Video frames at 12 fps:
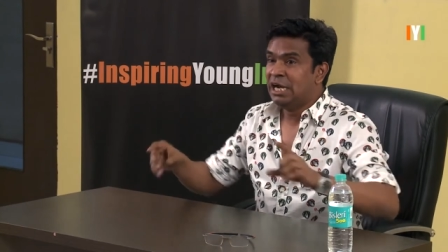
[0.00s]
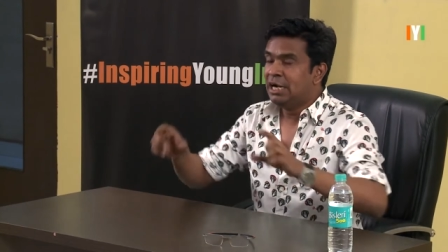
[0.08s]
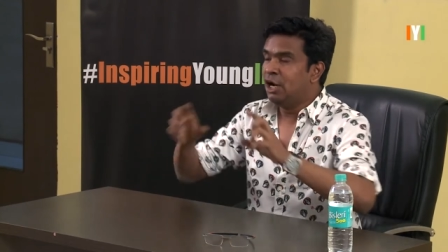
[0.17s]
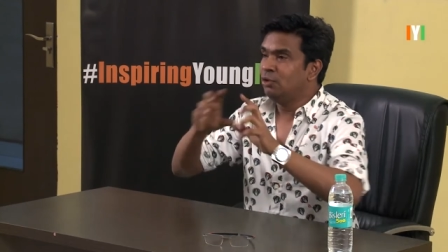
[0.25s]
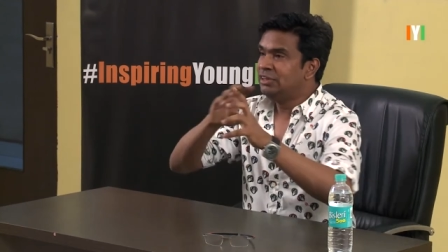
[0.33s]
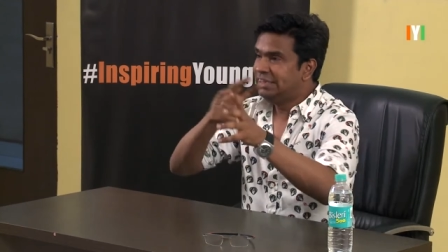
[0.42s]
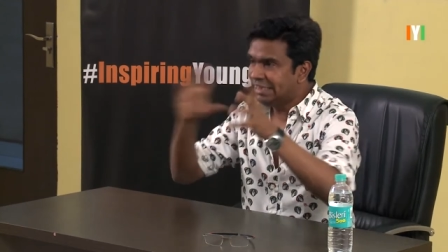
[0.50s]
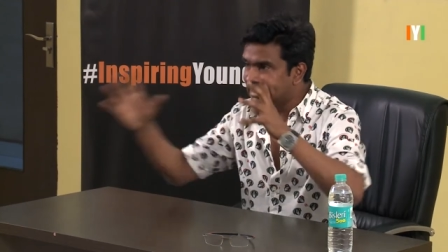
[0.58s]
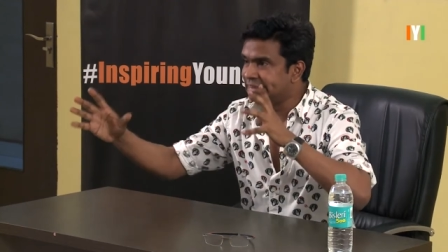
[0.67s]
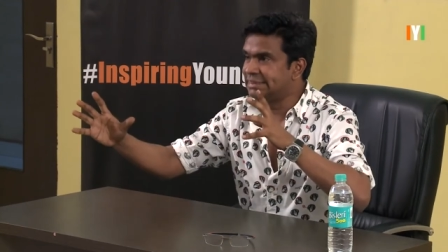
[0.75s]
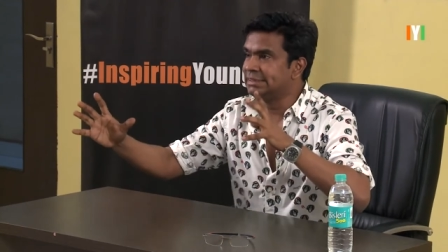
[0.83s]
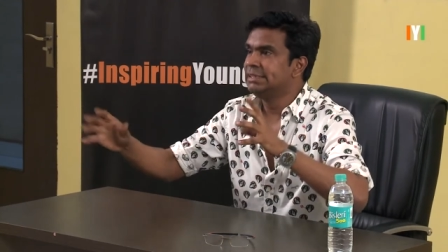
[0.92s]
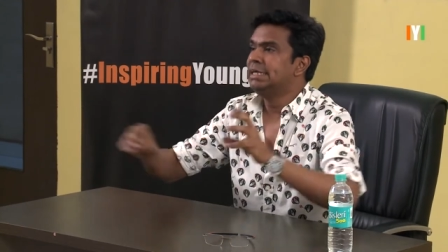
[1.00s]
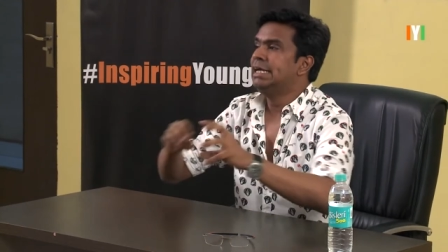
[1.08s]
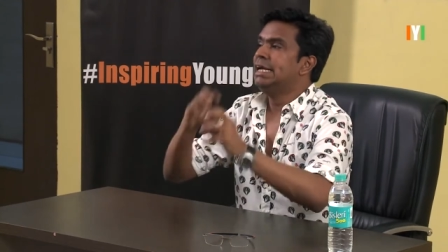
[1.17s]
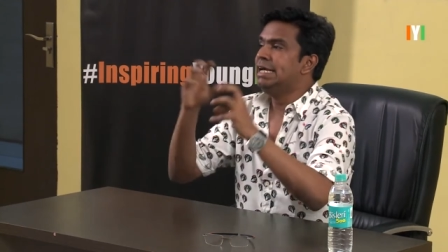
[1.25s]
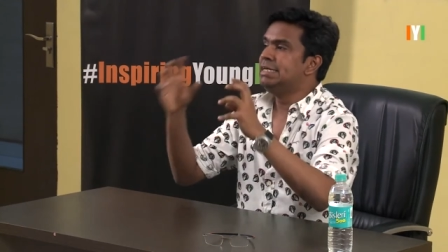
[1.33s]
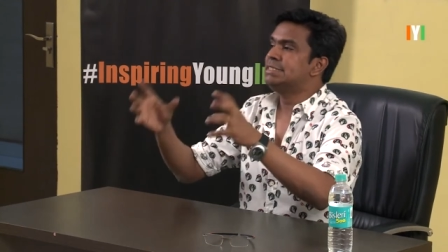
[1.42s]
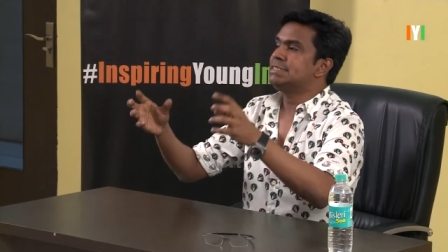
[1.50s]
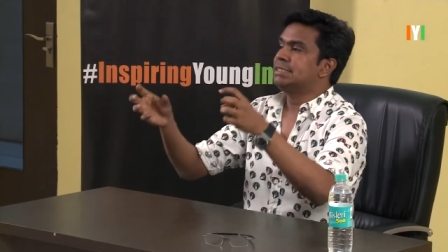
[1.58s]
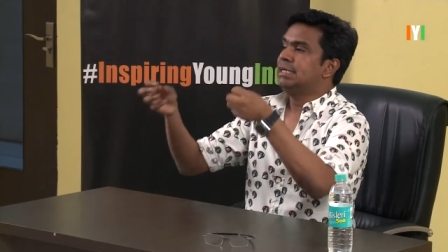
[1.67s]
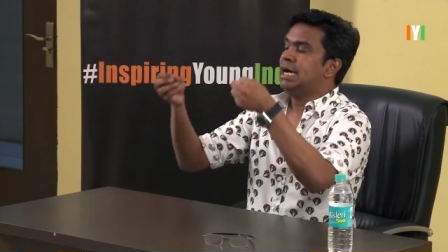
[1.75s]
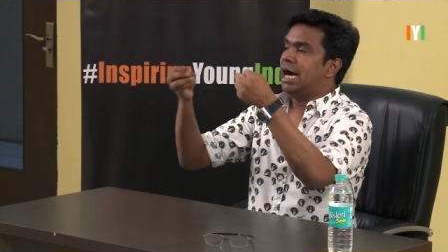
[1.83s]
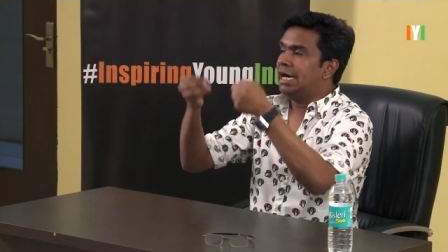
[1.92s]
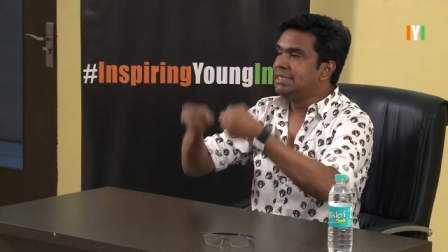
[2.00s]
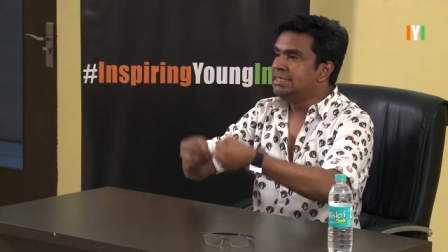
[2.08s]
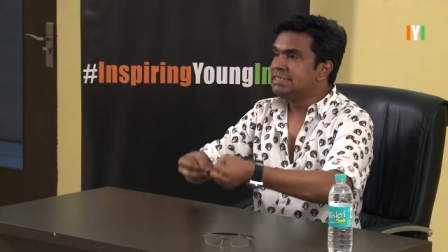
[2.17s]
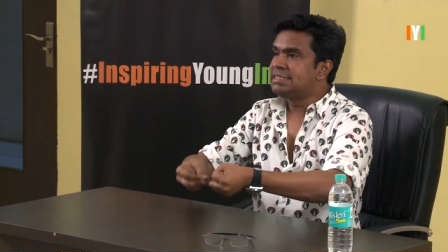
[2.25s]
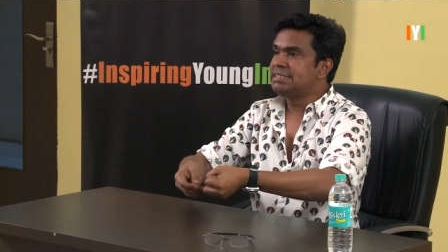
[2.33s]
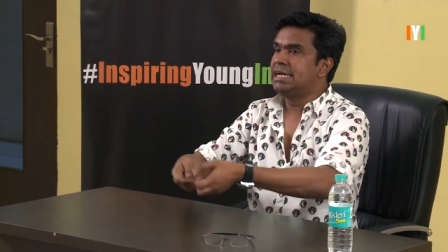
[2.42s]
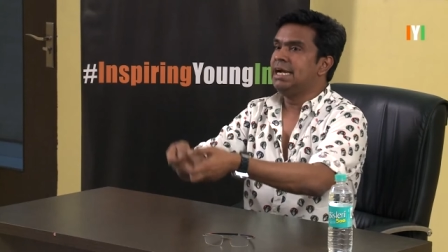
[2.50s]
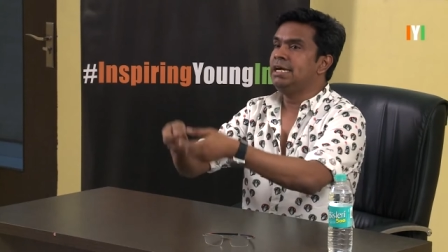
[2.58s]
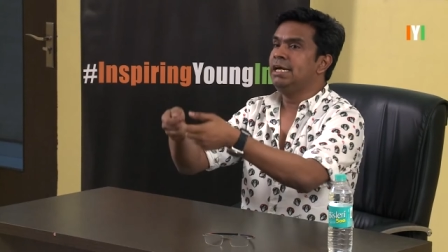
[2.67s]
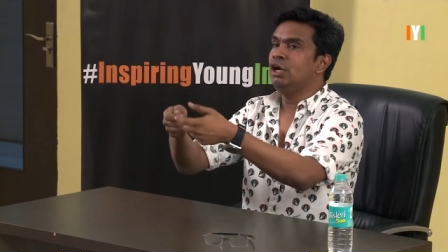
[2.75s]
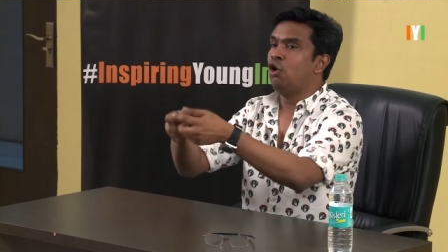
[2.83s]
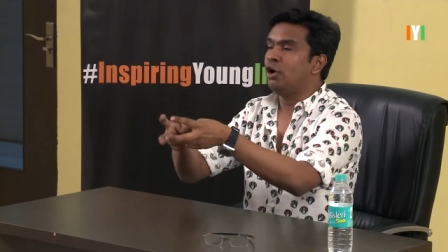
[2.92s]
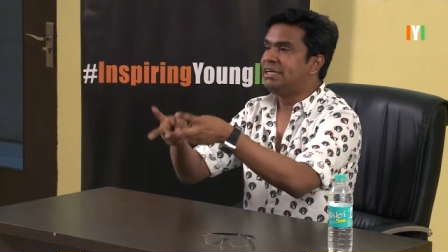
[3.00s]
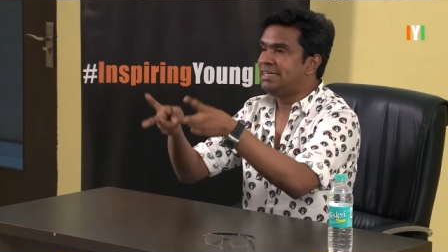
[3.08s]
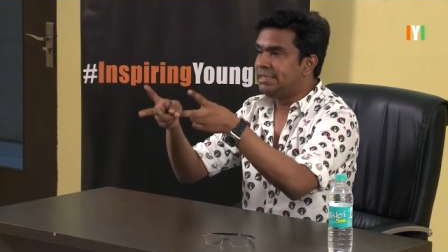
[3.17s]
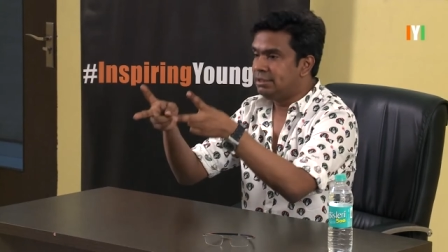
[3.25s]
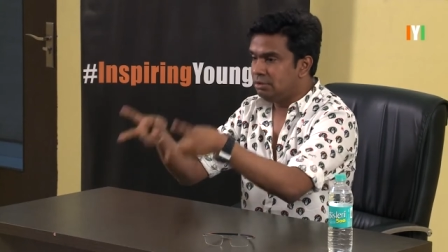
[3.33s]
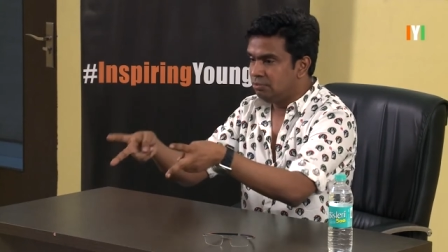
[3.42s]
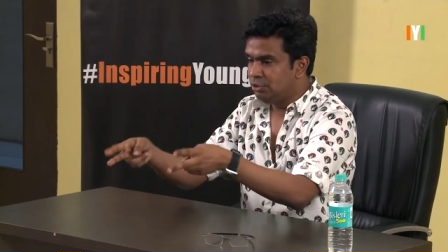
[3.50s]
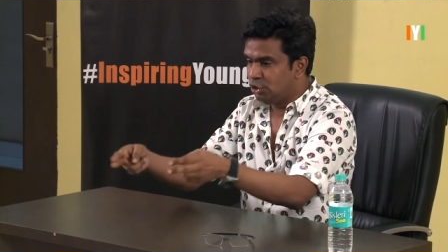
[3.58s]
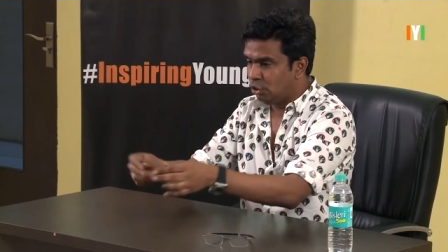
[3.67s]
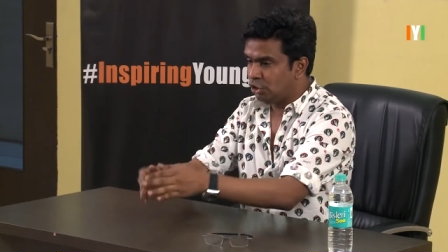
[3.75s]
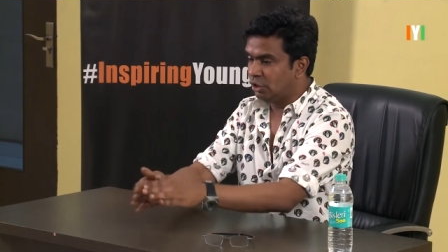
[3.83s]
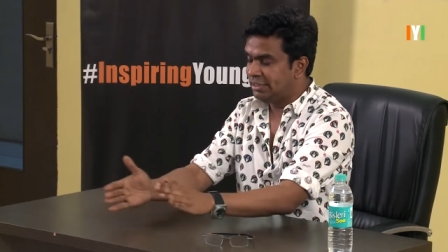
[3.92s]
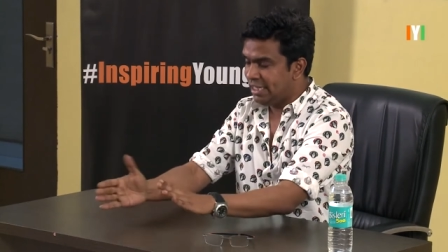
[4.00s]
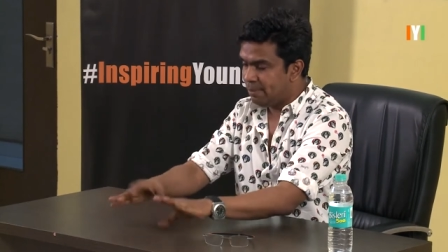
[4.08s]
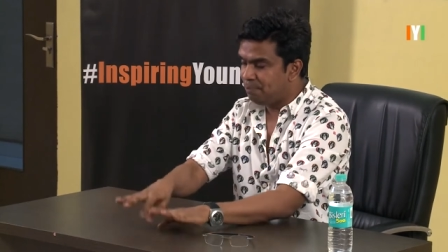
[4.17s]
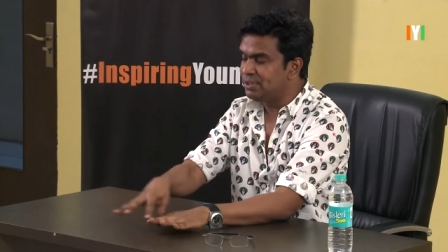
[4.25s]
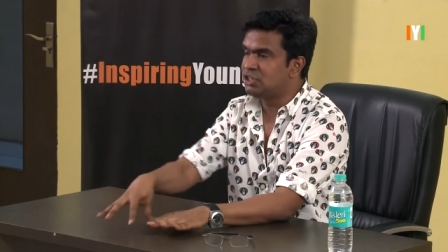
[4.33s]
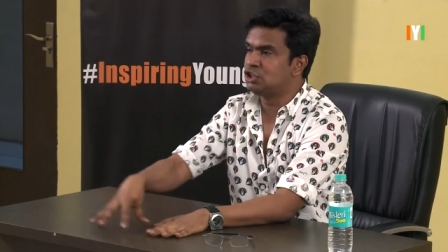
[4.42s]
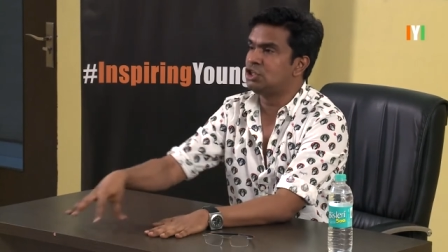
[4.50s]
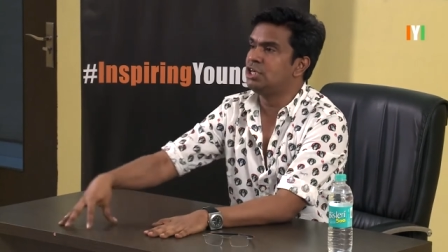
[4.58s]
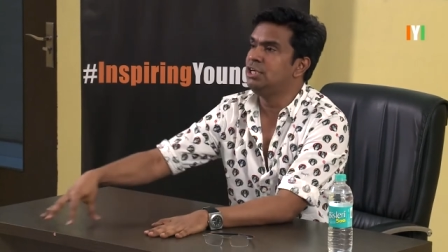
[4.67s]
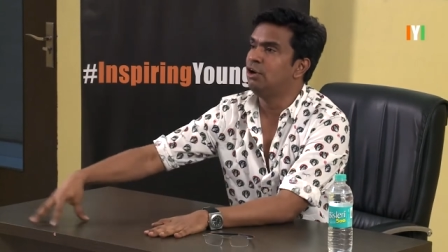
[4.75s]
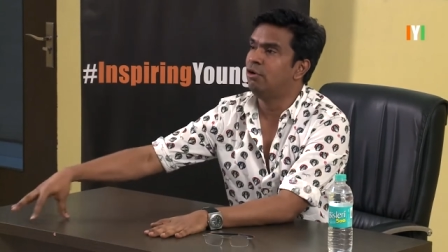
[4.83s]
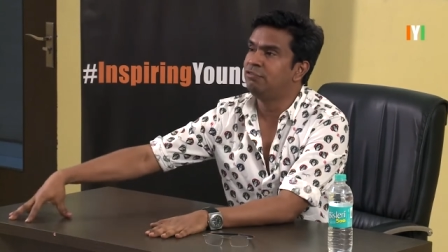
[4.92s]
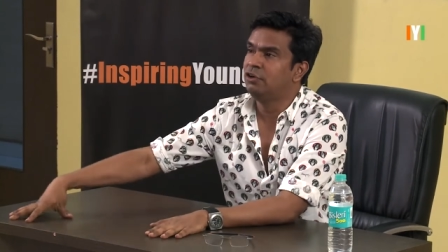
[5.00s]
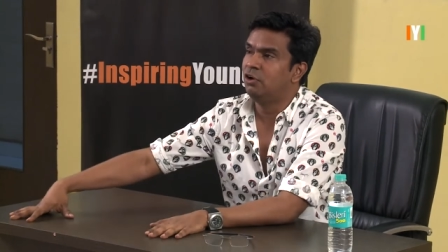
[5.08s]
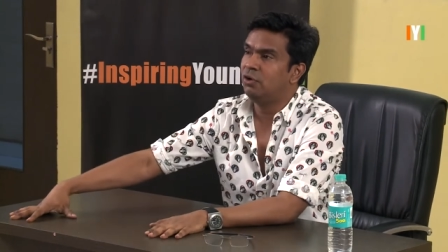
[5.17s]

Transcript: Now, this is understanding or you know your tapestry of your